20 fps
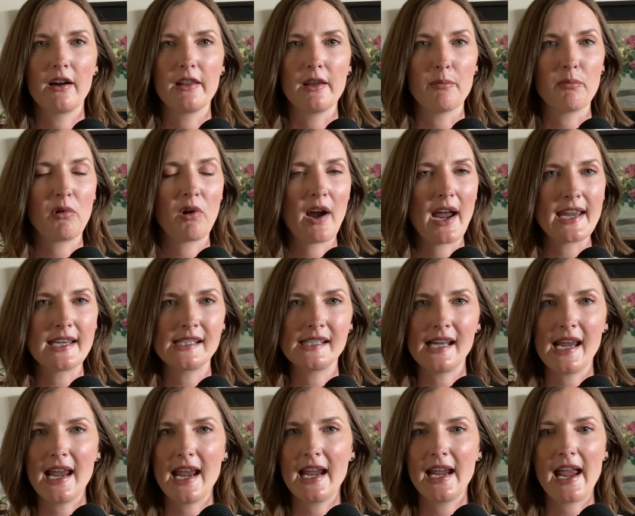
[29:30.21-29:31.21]
the
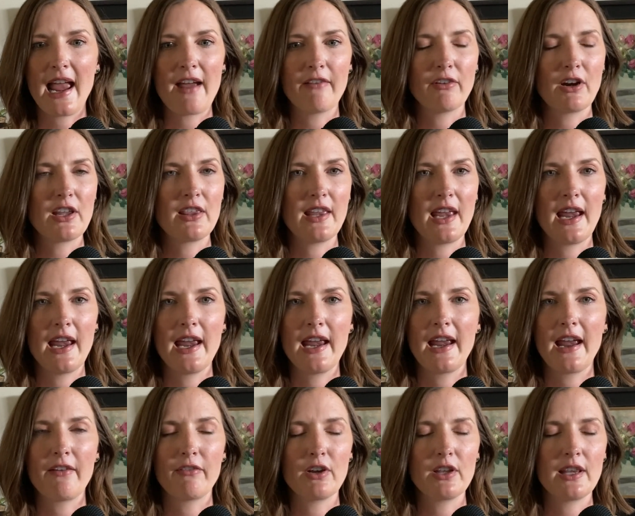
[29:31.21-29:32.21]
pricing,
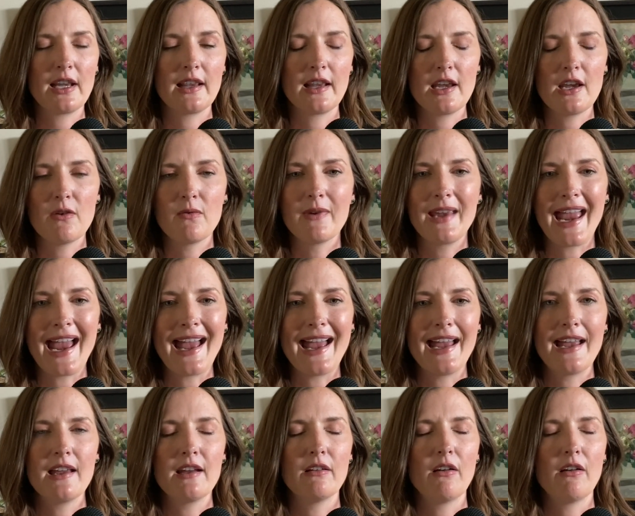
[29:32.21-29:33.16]
everything that you get,